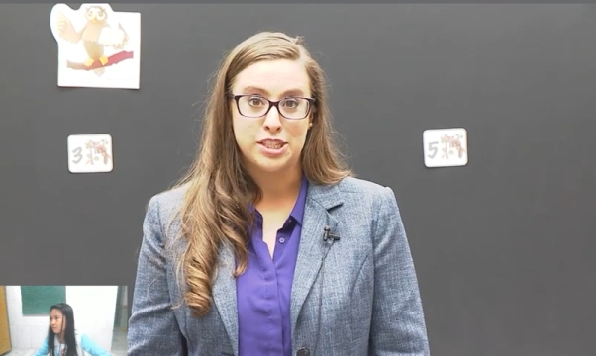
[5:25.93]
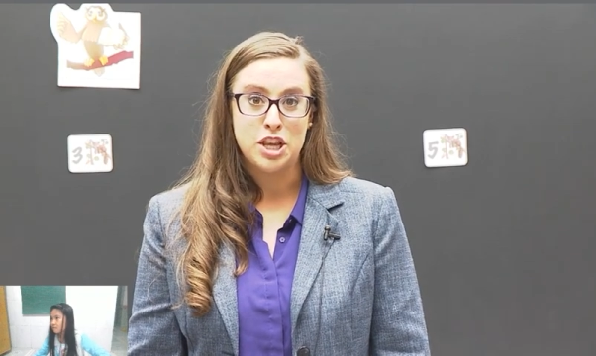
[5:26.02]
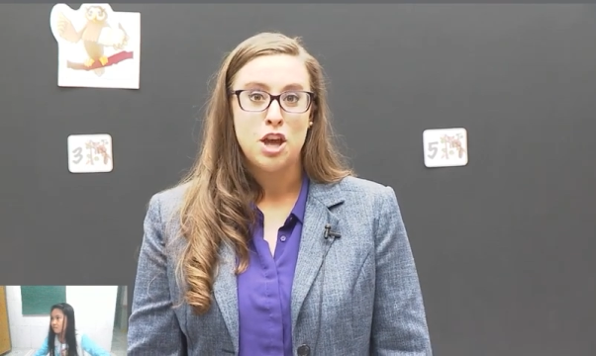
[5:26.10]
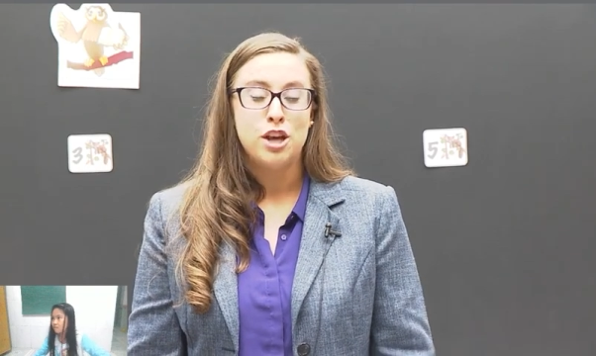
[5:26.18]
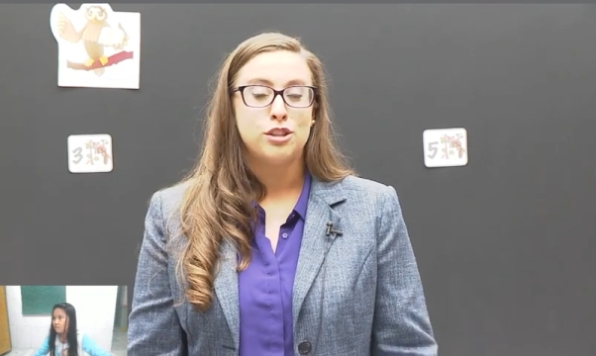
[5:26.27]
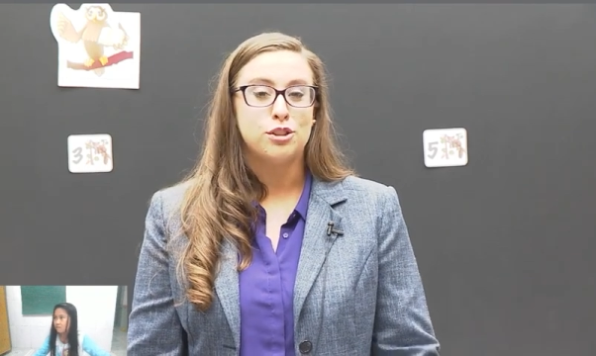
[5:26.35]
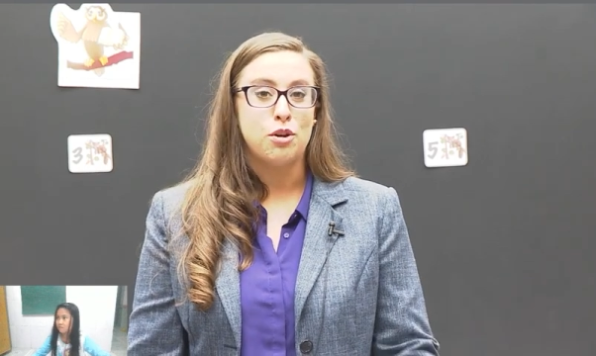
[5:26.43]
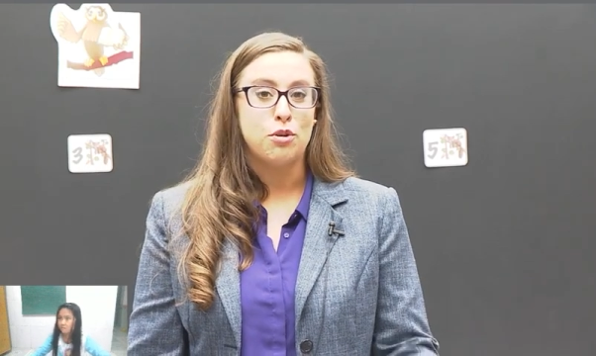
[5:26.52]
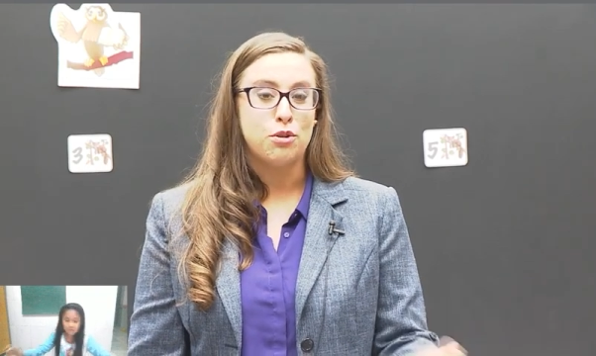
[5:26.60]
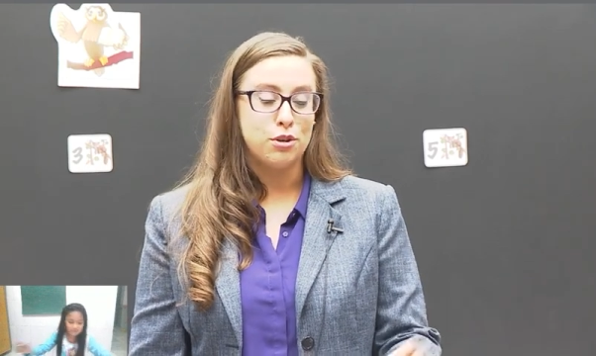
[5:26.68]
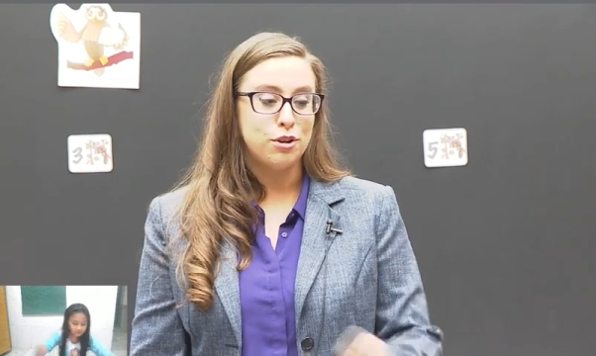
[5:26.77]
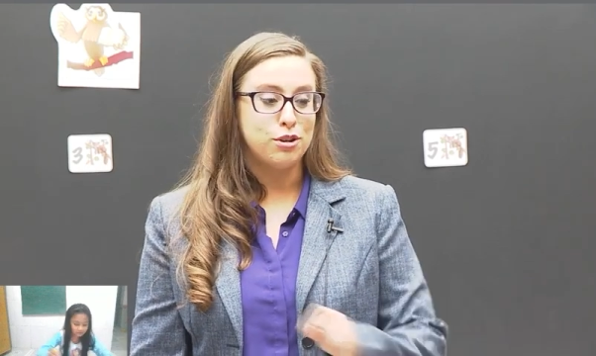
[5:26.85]
So
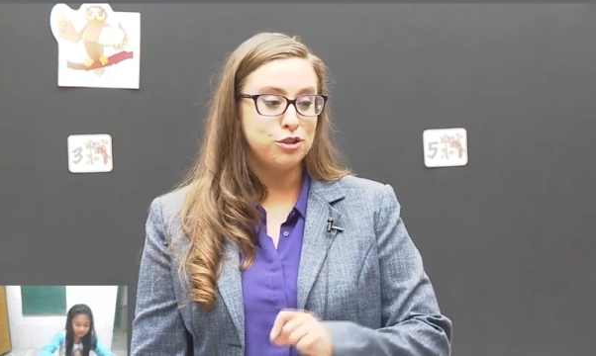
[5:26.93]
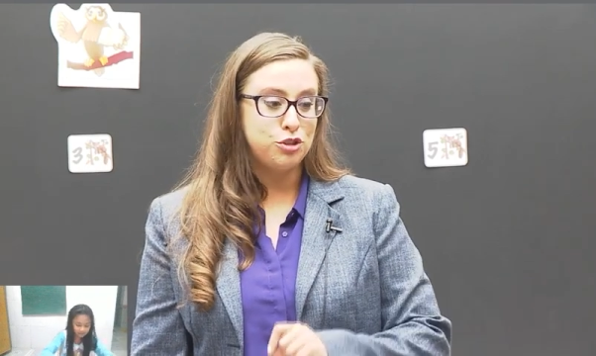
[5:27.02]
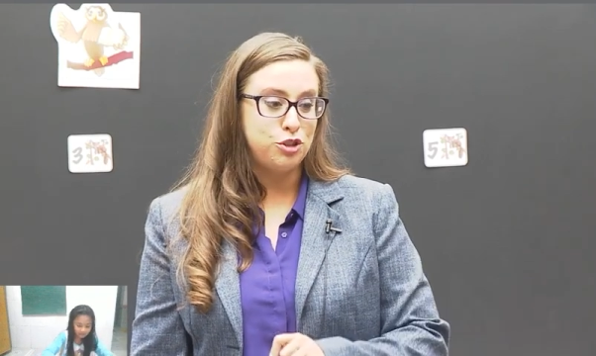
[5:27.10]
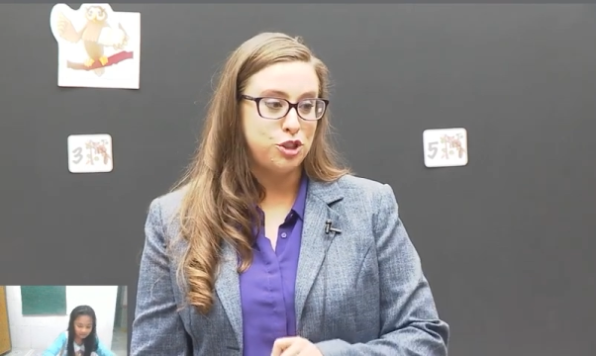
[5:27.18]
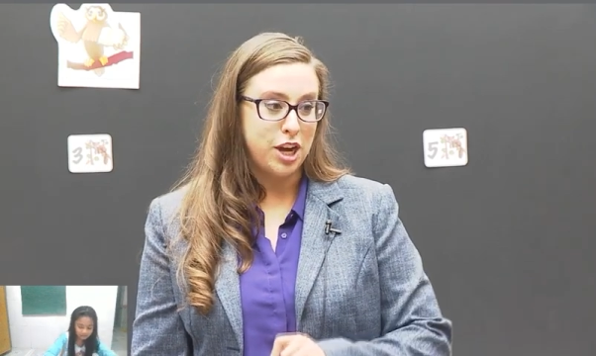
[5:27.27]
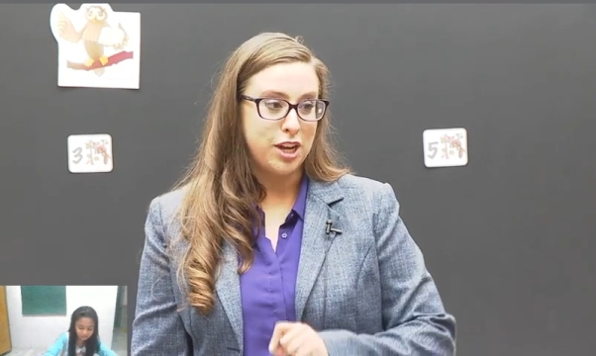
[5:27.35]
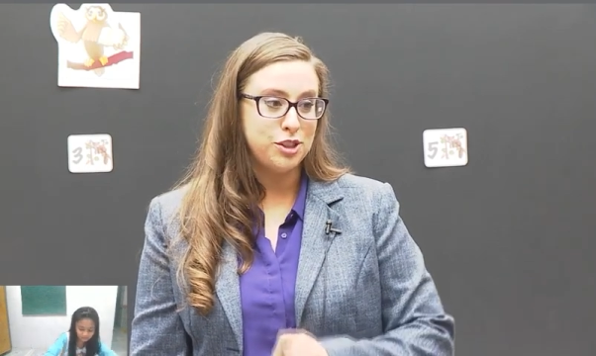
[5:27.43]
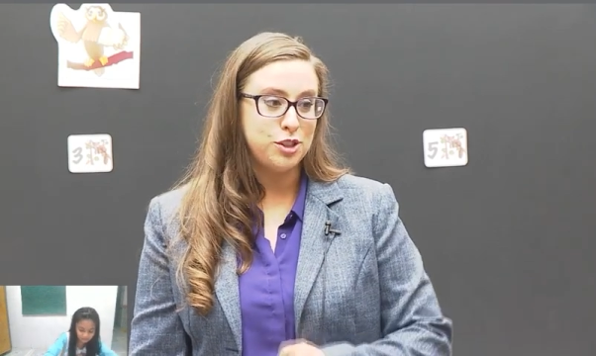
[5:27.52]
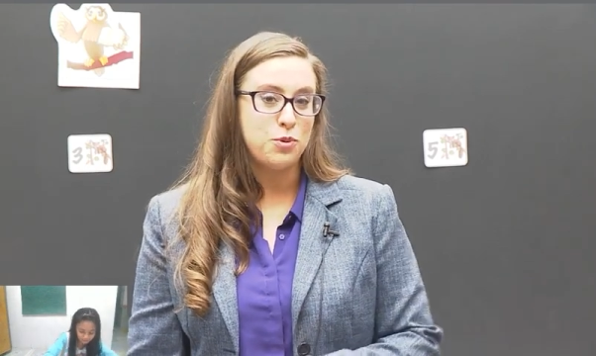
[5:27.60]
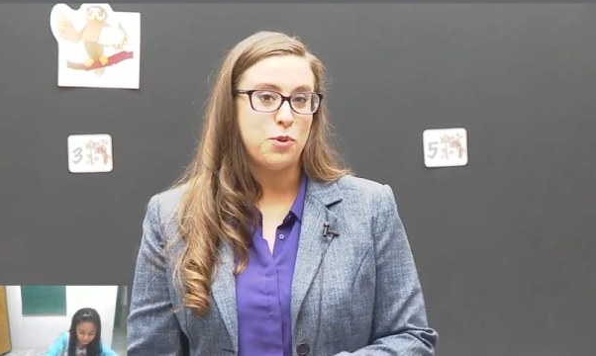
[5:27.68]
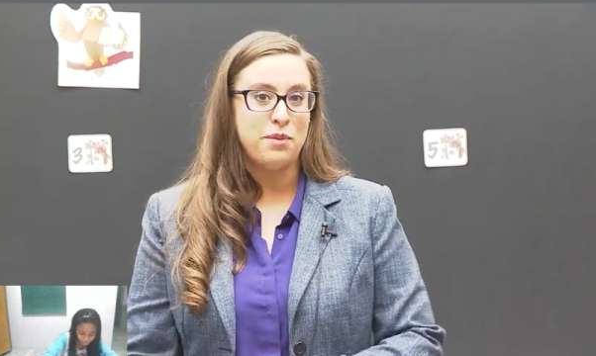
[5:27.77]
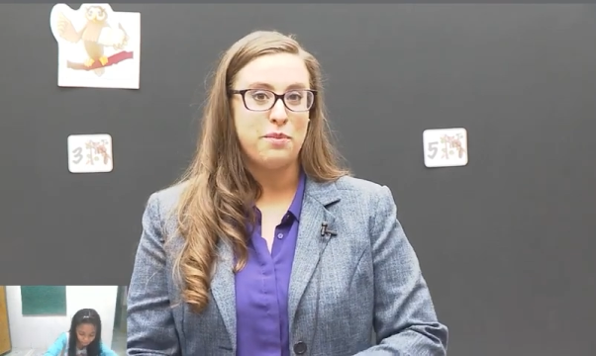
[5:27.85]
girls just won
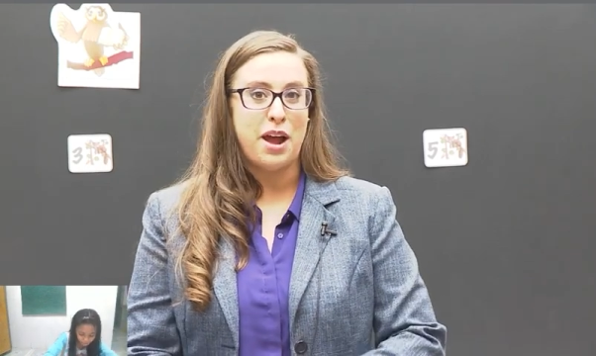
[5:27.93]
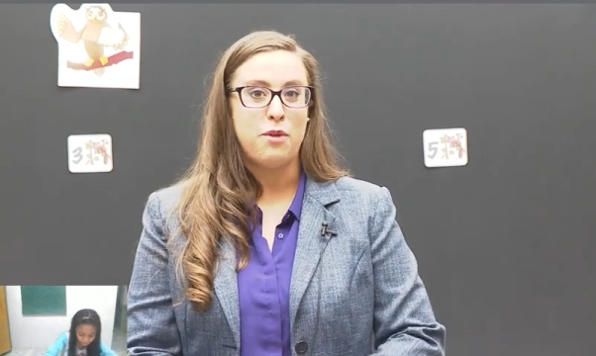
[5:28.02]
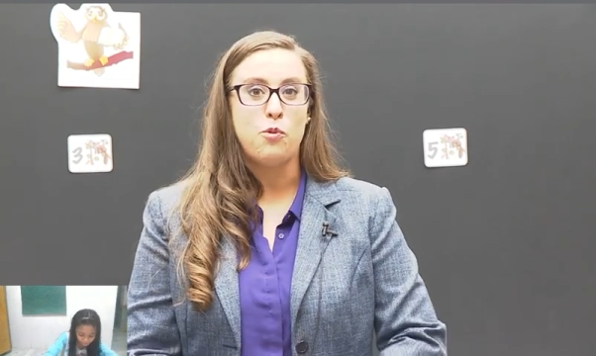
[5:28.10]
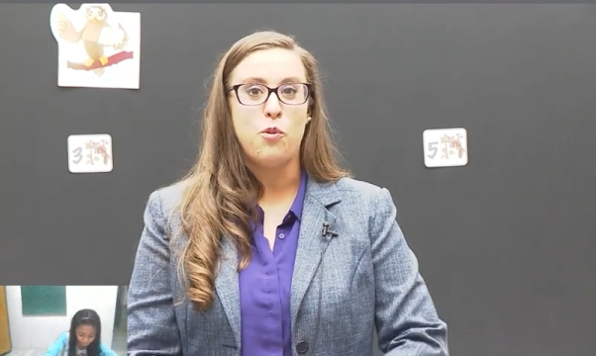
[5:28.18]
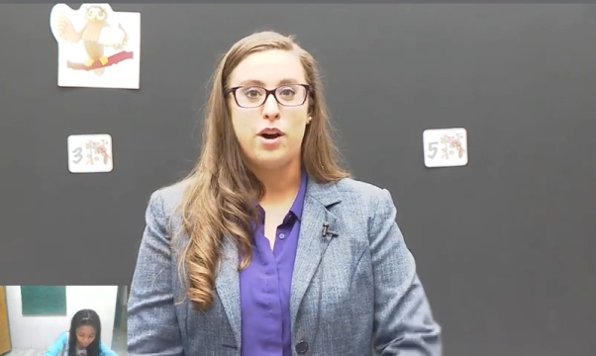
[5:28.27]
by 1.